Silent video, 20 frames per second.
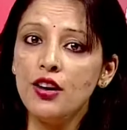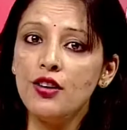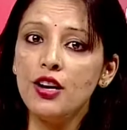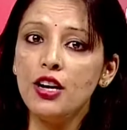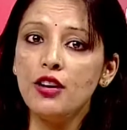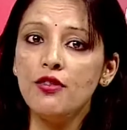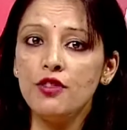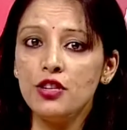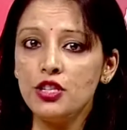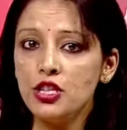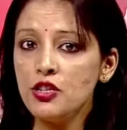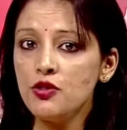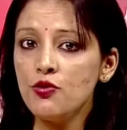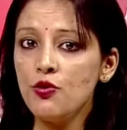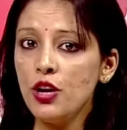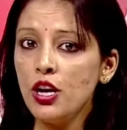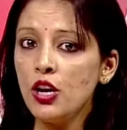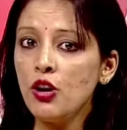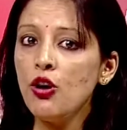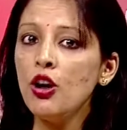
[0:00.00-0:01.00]
run rate which is
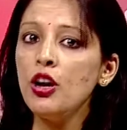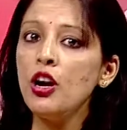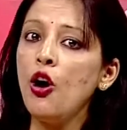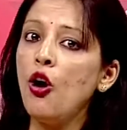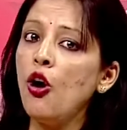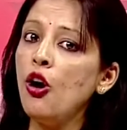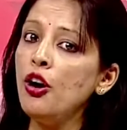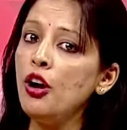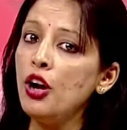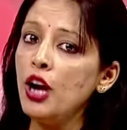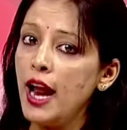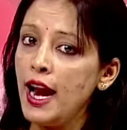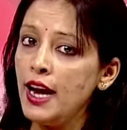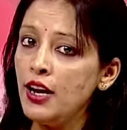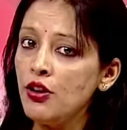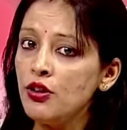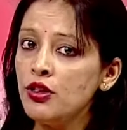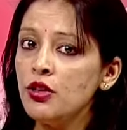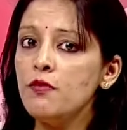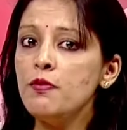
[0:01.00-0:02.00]
going on on
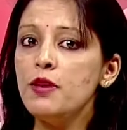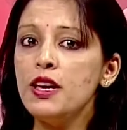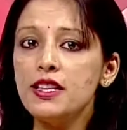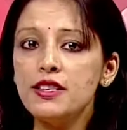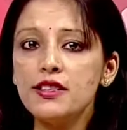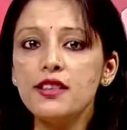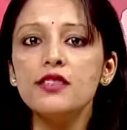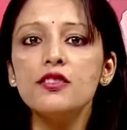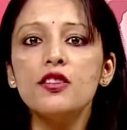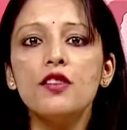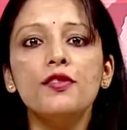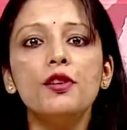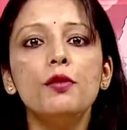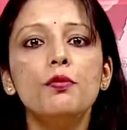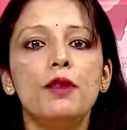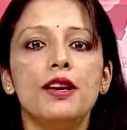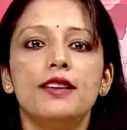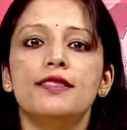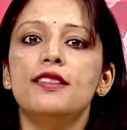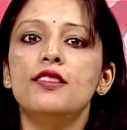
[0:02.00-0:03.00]
and on the basis of
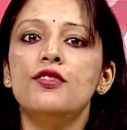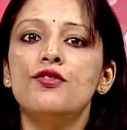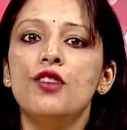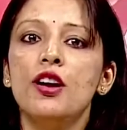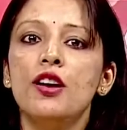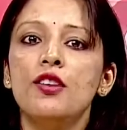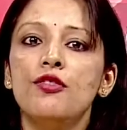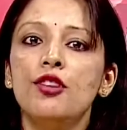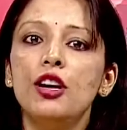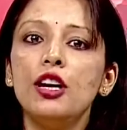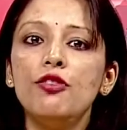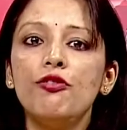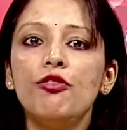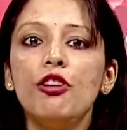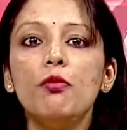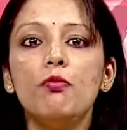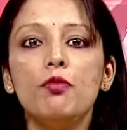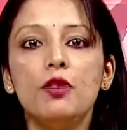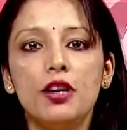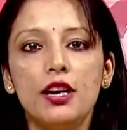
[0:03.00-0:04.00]
the present run rate
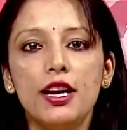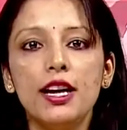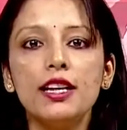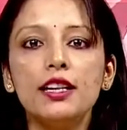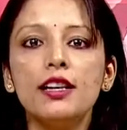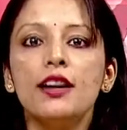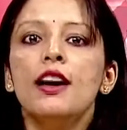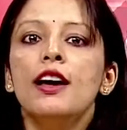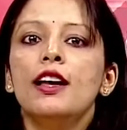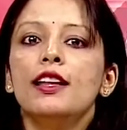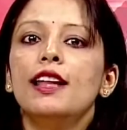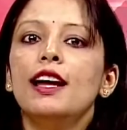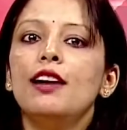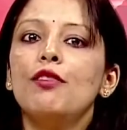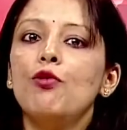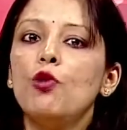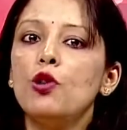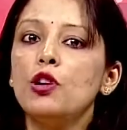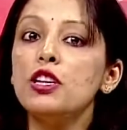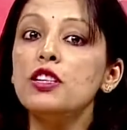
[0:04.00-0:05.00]
we predict
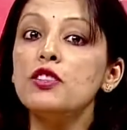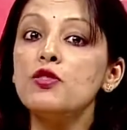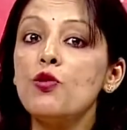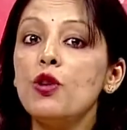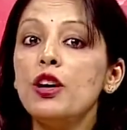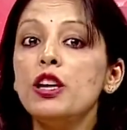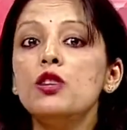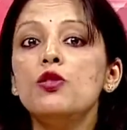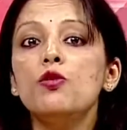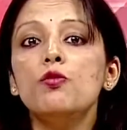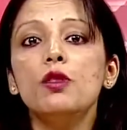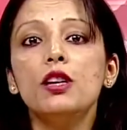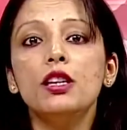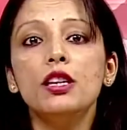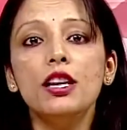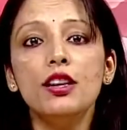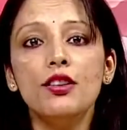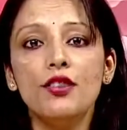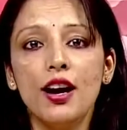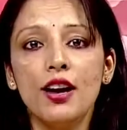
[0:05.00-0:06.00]
that what is going to be
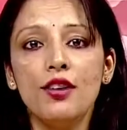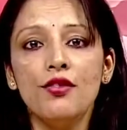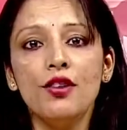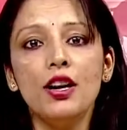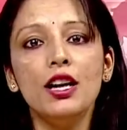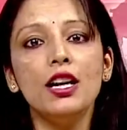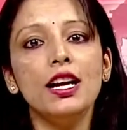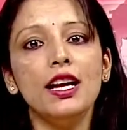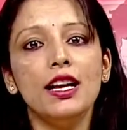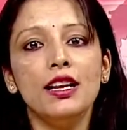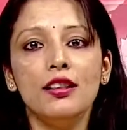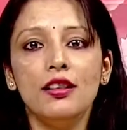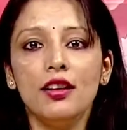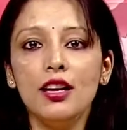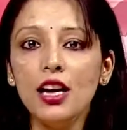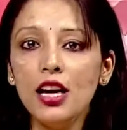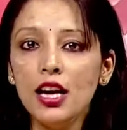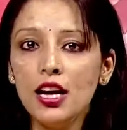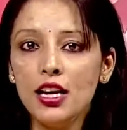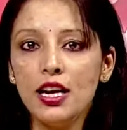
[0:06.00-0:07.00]
the run rate in
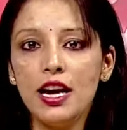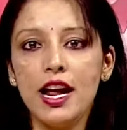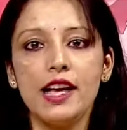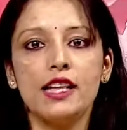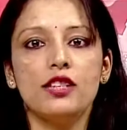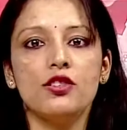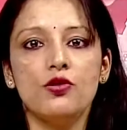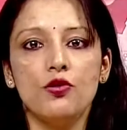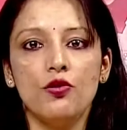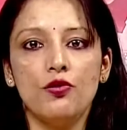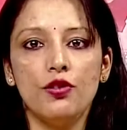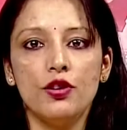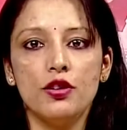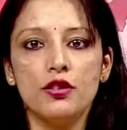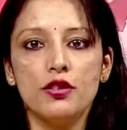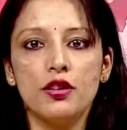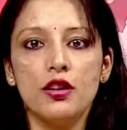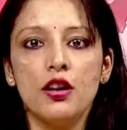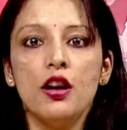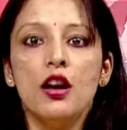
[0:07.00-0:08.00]
the next
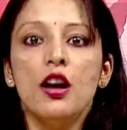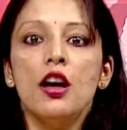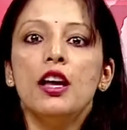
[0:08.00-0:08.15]
overs.